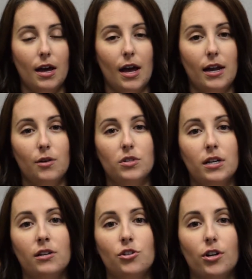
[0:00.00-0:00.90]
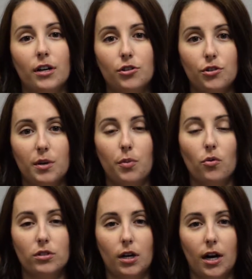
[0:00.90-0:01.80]
And it was an introductory
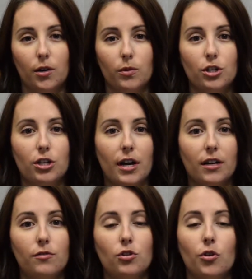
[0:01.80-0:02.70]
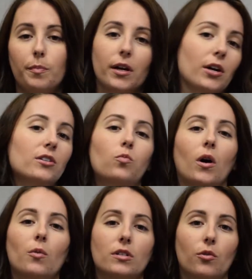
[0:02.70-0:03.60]
postcard which kind of told parents
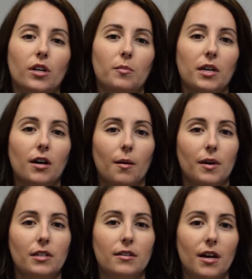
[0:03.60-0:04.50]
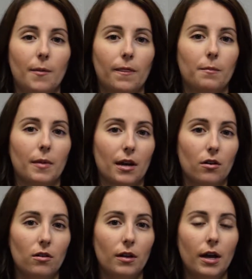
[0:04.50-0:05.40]
what was going to be coming to them in the
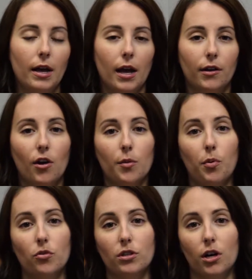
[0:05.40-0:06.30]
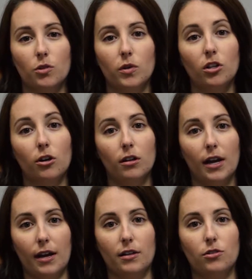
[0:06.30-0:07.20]
mail, and all the postcards will look
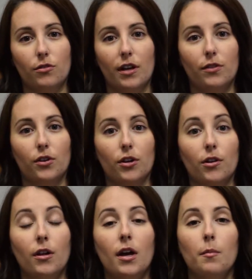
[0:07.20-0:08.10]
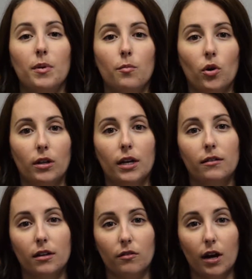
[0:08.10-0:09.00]
alike so that they'll be more
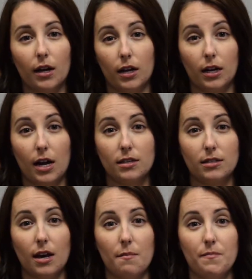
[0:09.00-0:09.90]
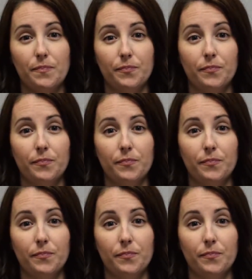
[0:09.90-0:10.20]
likely to recognize them.